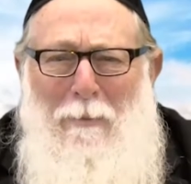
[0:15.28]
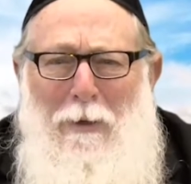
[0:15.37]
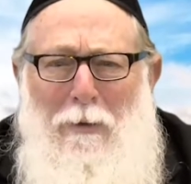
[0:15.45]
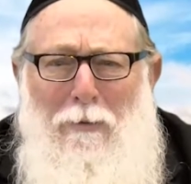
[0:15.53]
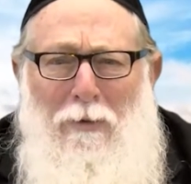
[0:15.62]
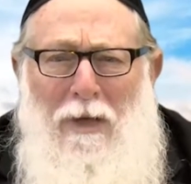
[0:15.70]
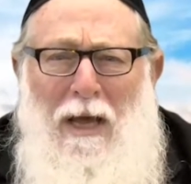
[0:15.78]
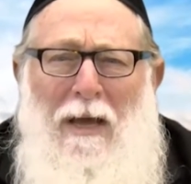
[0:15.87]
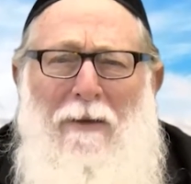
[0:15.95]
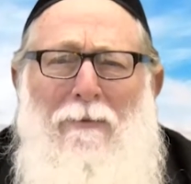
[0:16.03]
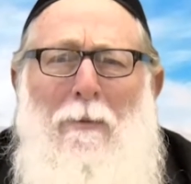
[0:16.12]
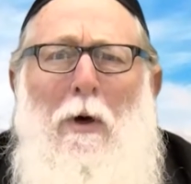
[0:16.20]
coming to you
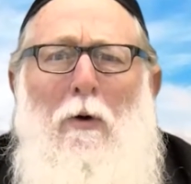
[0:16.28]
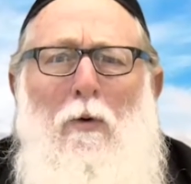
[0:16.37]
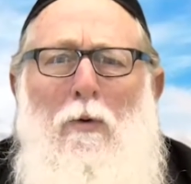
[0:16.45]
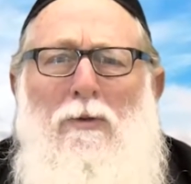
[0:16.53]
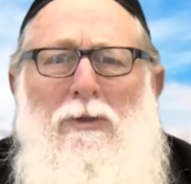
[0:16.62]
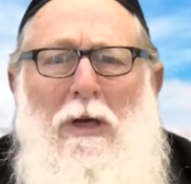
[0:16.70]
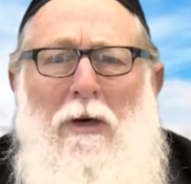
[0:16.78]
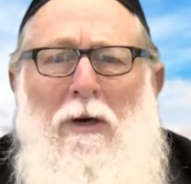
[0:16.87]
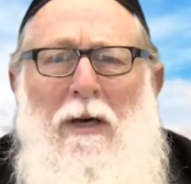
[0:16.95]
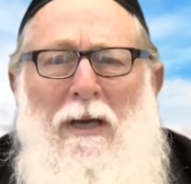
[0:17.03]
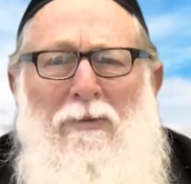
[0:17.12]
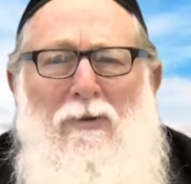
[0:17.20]
today from the Chut Shel
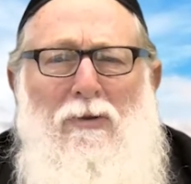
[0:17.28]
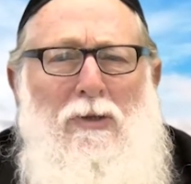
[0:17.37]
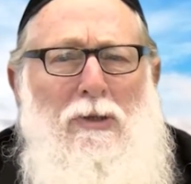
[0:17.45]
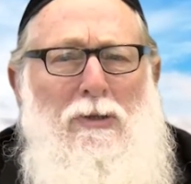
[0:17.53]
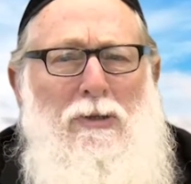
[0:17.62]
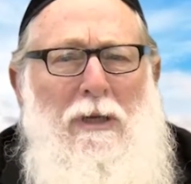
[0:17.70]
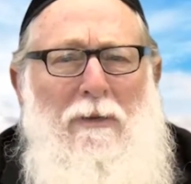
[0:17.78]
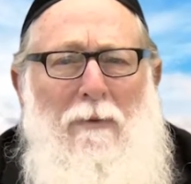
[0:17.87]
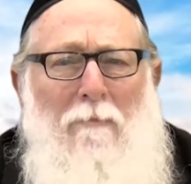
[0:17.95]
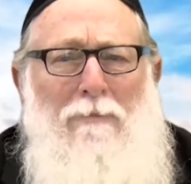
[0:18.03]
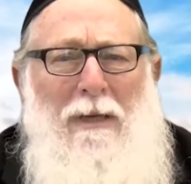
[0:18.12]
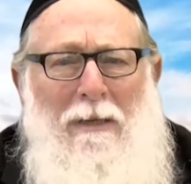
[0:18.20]
Chesed
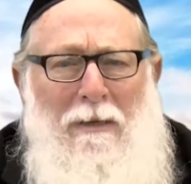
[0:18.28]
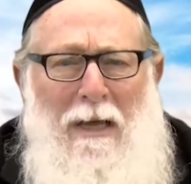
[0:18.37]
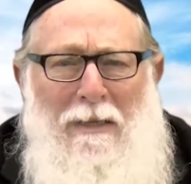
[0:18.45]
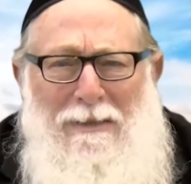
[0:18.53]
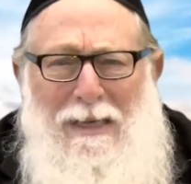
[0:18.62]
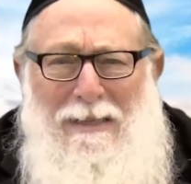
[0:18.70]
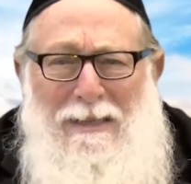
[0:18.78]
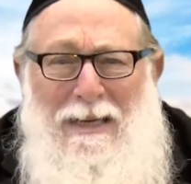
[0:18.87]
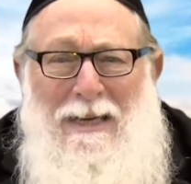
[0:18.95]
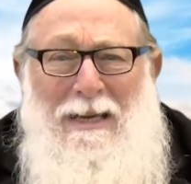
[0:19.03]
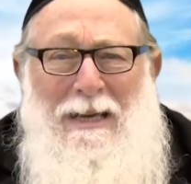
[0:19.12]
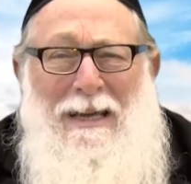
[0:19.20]
Yeshiva Beit Knesset
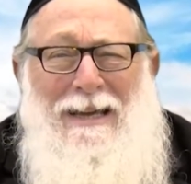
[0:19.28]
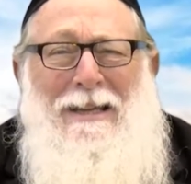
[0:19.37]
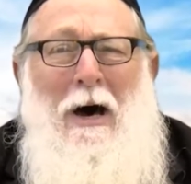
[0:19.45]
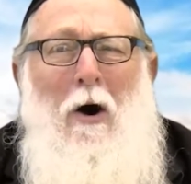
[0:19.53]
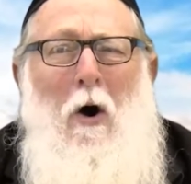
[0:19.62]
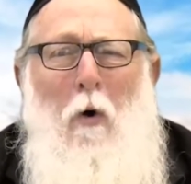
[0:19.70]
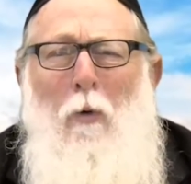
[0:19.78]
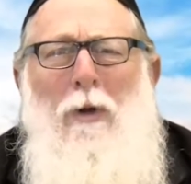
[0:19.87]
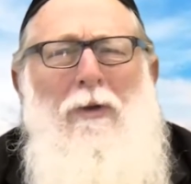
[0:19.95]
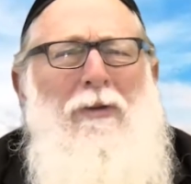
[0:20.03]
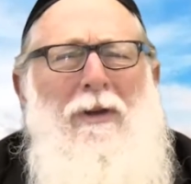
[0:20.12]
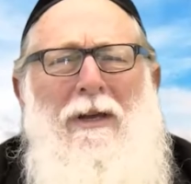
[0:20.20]
in the
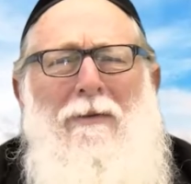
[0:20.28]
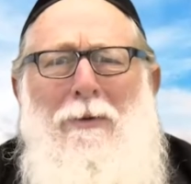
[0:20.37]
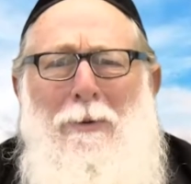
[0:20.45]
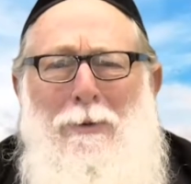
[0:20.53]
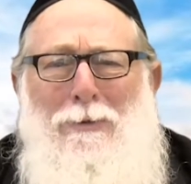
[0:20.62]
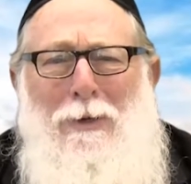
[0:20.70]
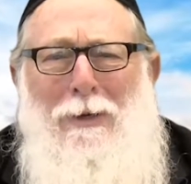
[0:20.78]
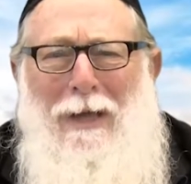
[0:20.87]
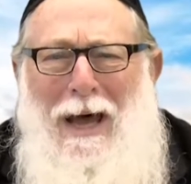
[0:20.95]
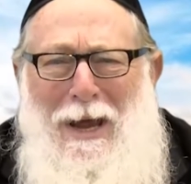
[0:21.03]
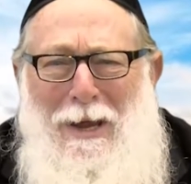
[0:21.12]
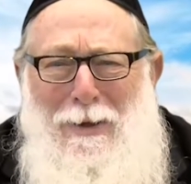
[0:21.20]
holy city of
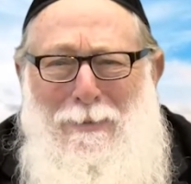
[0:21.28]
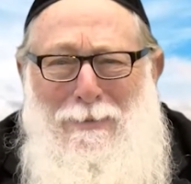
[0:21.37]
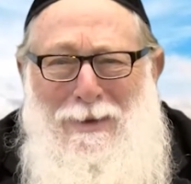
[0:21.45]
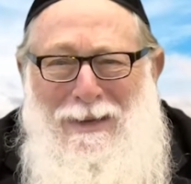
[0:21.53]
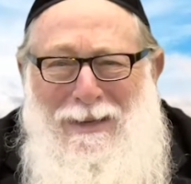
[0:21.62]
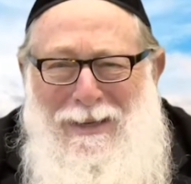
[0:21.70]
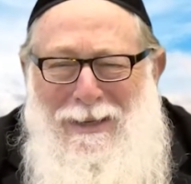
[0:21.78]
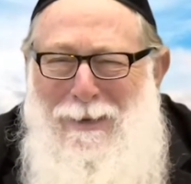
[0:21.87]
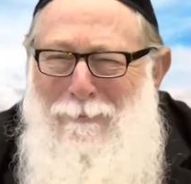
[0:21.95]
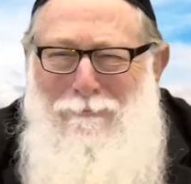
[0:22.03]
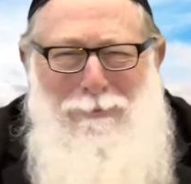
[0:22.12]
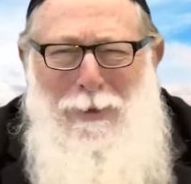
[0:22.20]
Yerushalayim in
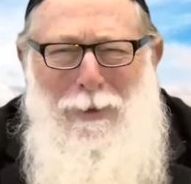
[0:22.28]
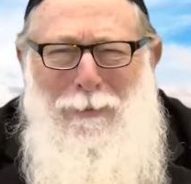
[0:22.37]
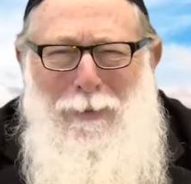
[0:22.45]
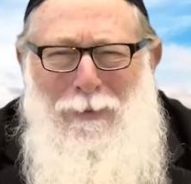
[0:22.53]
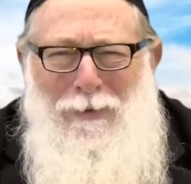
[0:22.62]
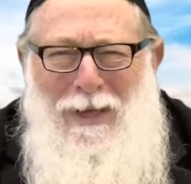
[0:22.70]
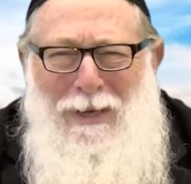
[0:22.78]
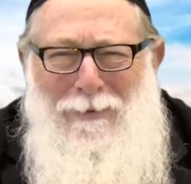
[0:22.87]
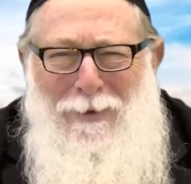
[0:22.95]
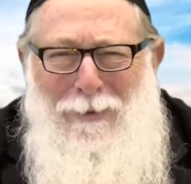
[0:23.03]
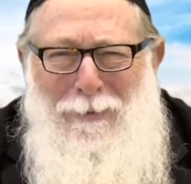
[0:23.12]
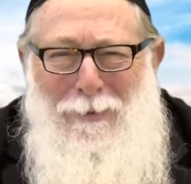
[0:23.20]
the beautiful state
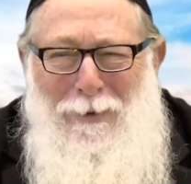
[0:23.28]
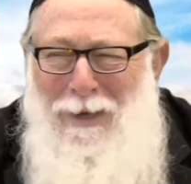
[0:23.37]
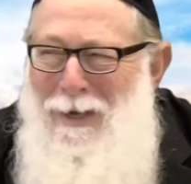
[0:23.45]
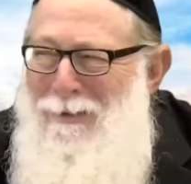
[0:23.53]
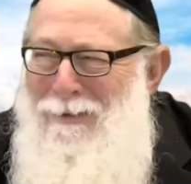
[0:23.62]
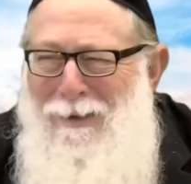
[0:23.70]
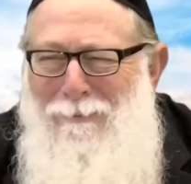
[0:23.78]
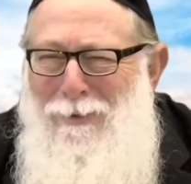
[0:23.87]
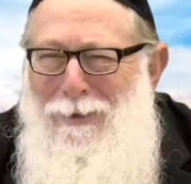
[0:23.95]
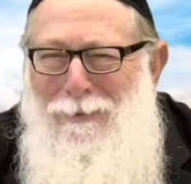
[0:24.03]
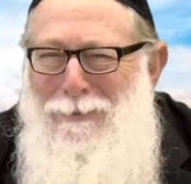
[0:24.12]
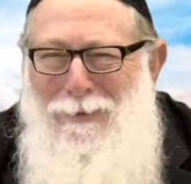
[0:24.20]
of Israel. And it's a
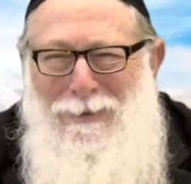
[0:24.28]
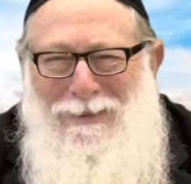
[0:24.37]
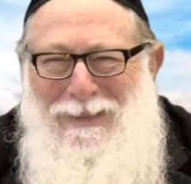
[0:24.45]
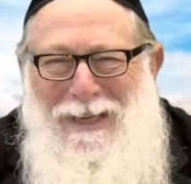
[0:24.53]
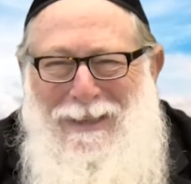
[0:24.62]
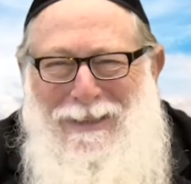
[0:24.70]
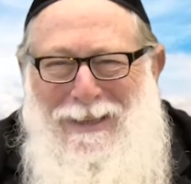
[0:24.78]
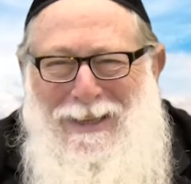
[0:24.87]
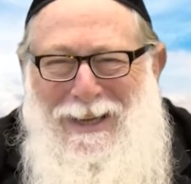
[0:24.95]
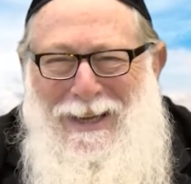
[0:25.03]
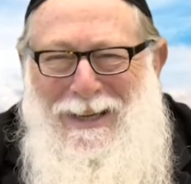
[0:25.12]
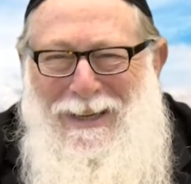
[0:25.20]
beautiful day
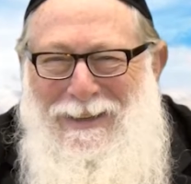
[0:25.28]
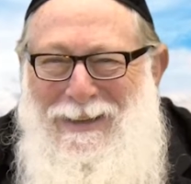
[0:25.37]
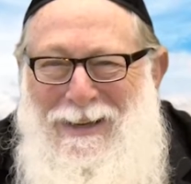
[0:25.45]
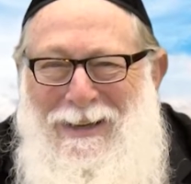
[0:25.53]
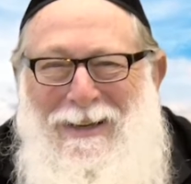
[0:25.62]
today.